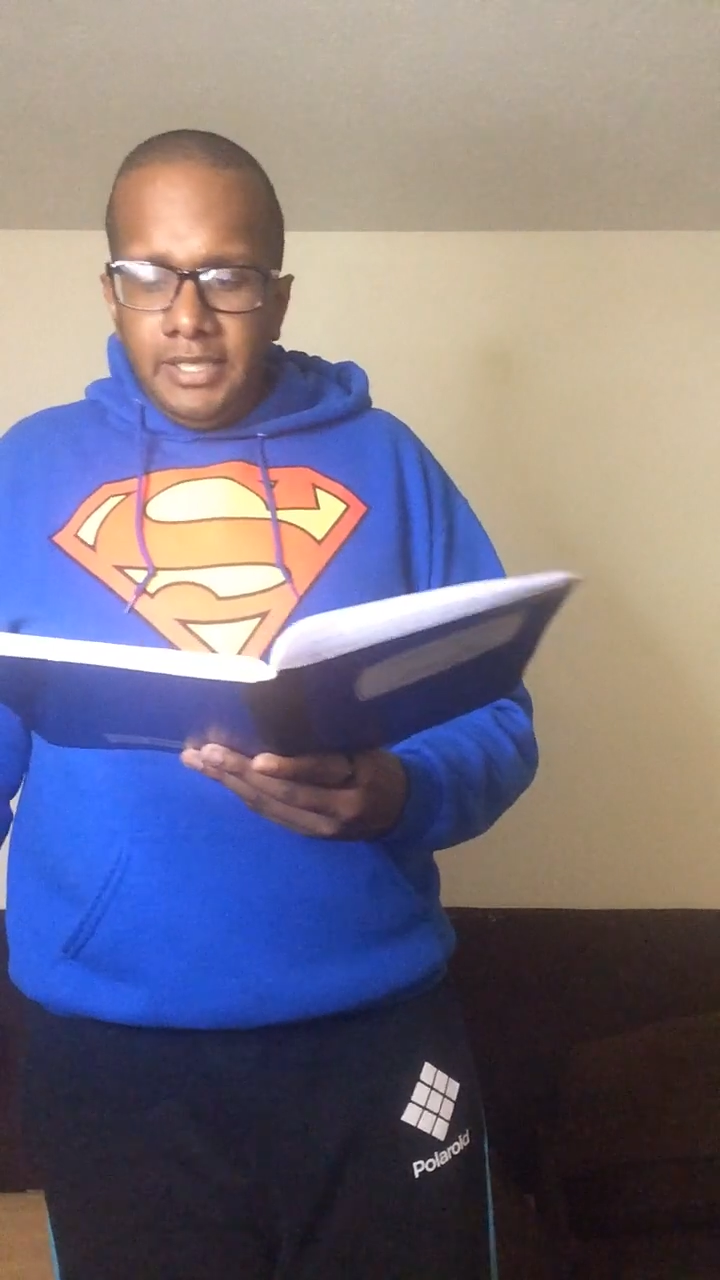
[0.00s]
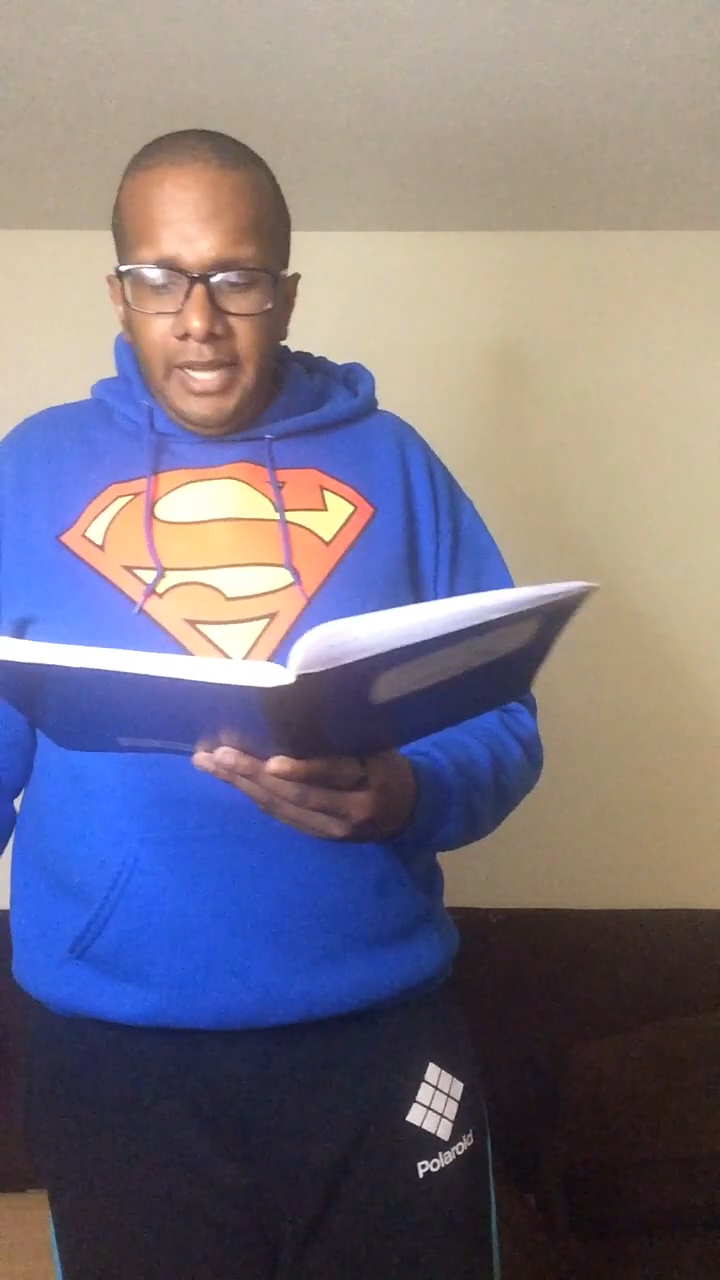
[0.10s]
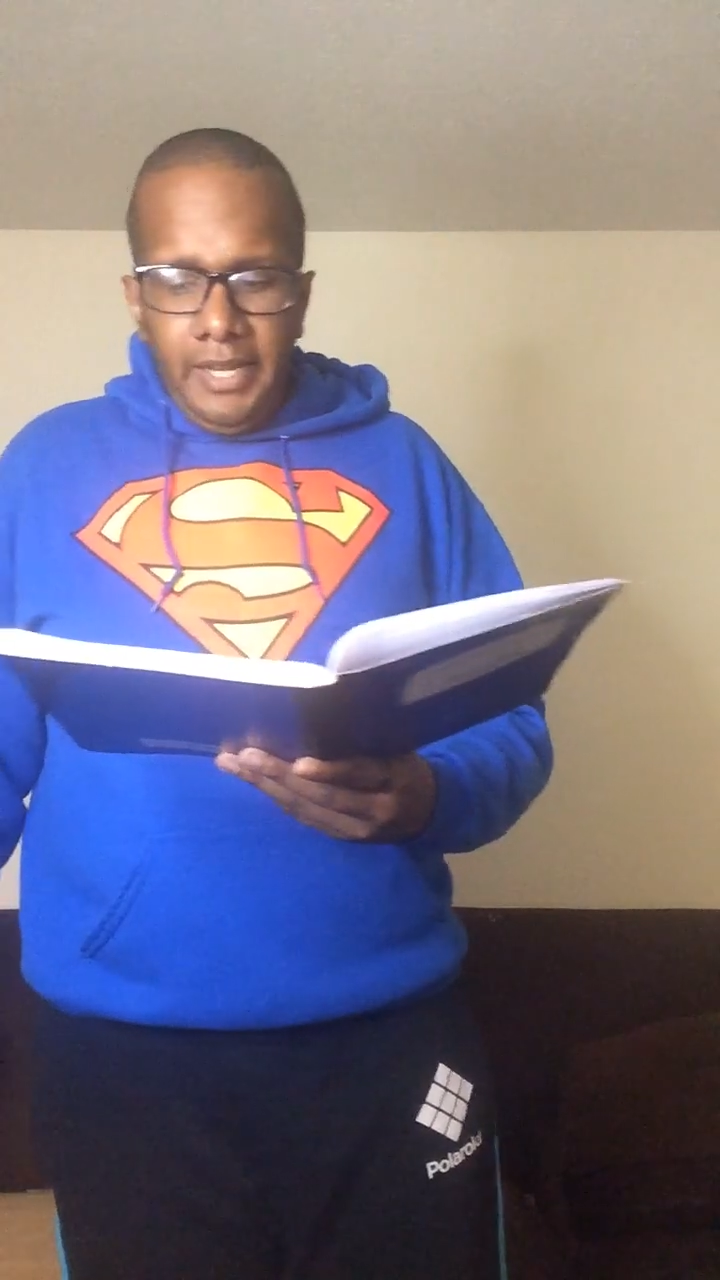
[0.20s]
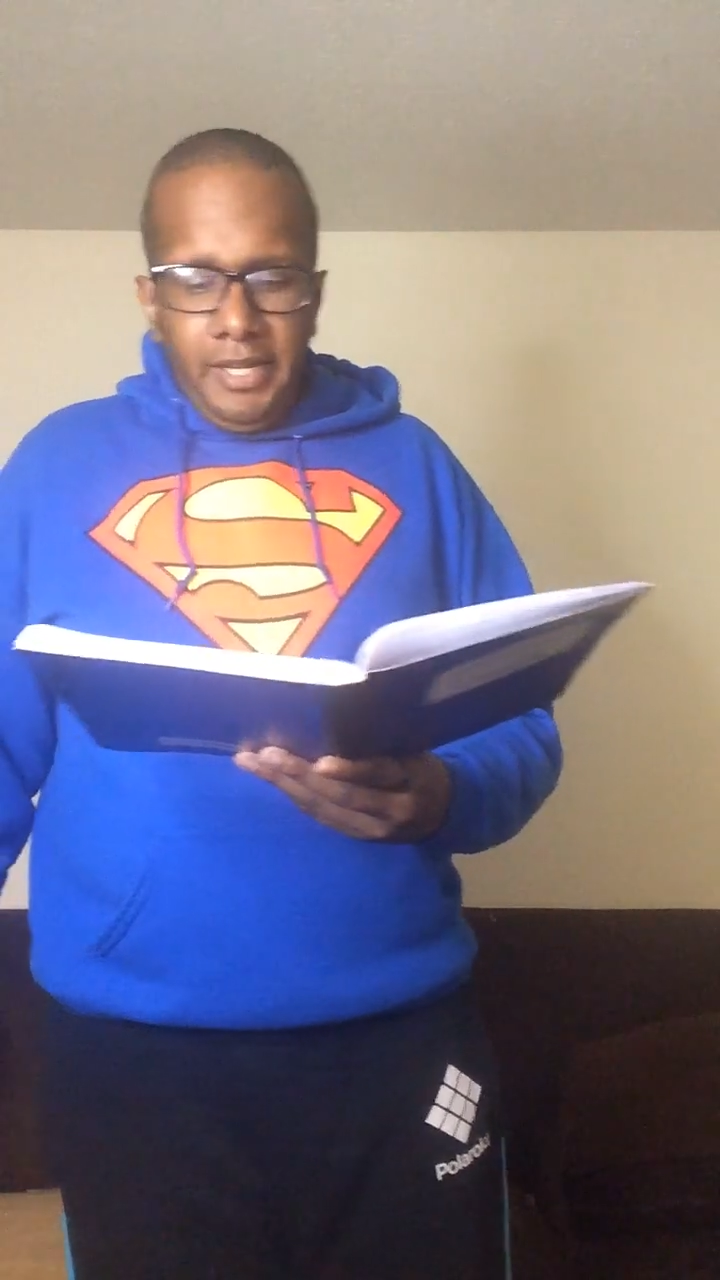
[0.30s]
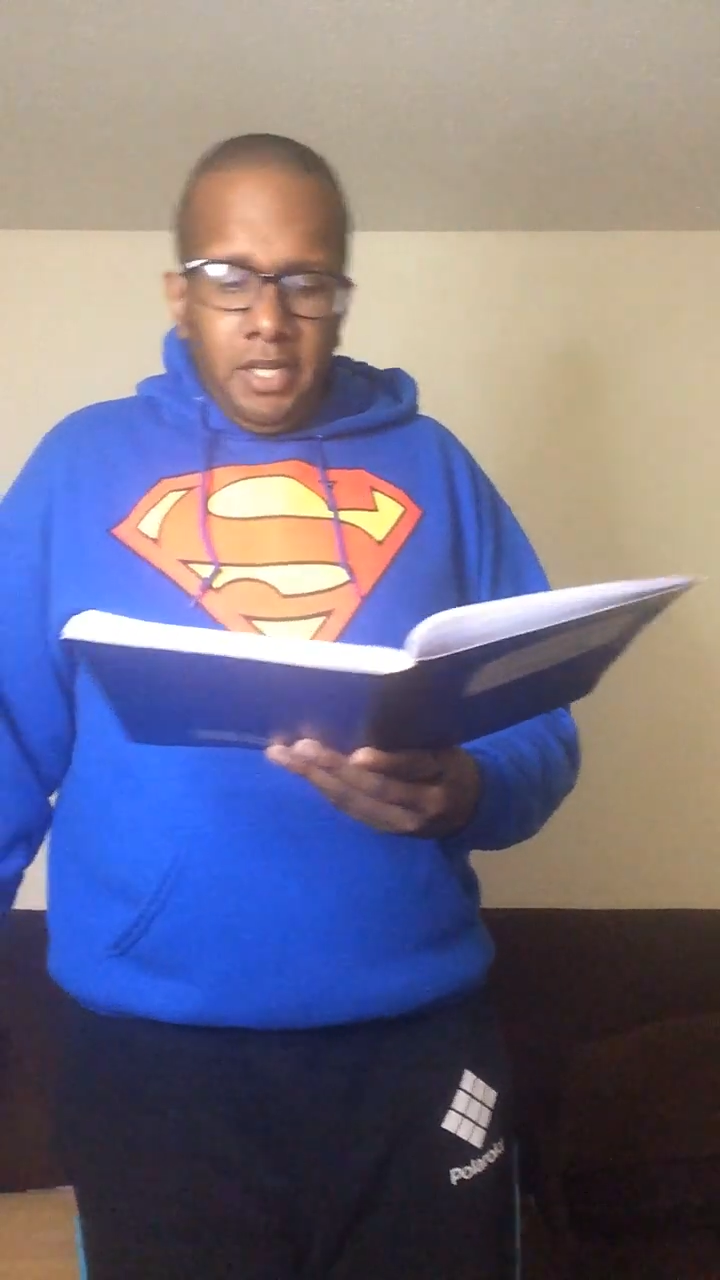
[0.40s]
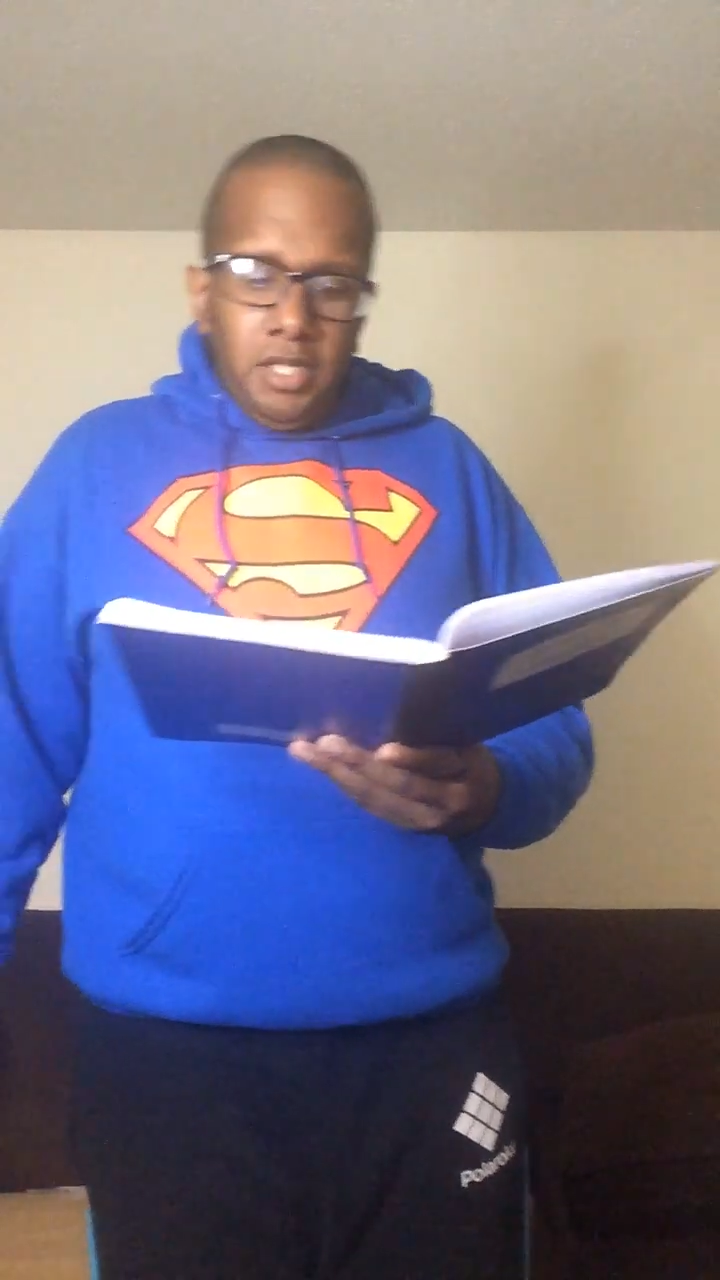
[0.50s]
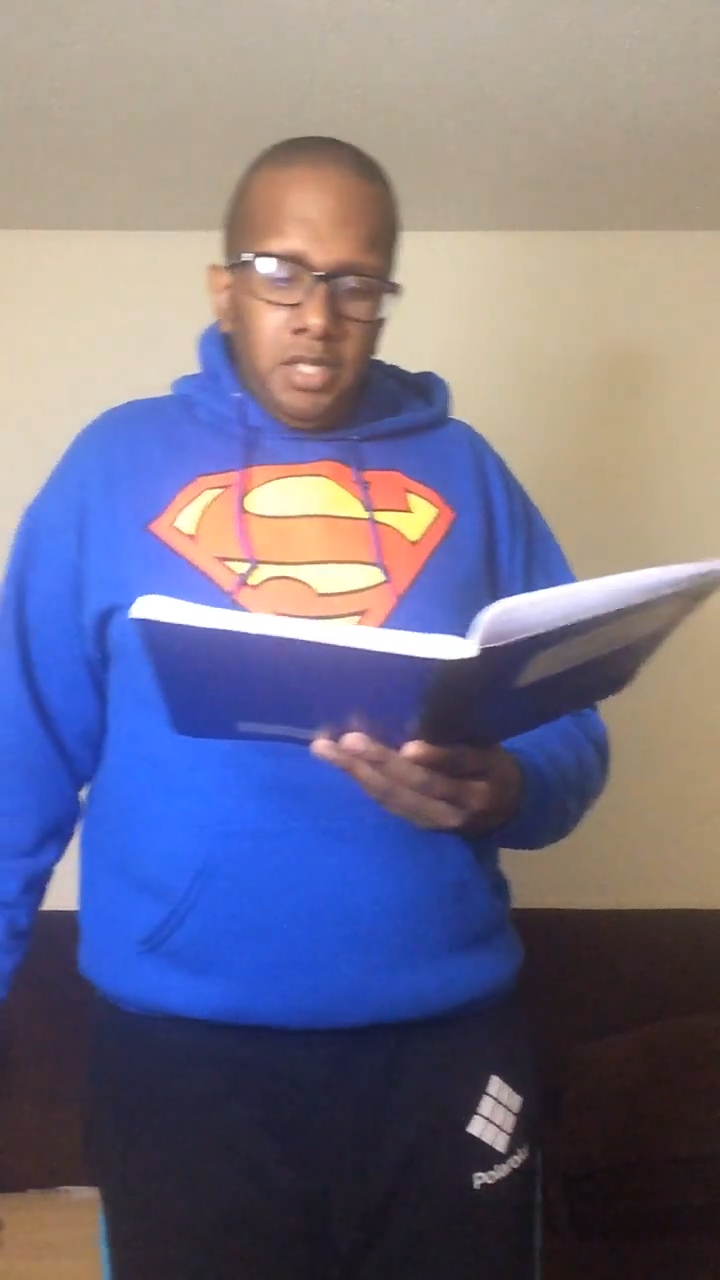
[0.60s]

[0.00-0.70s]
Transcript: Thank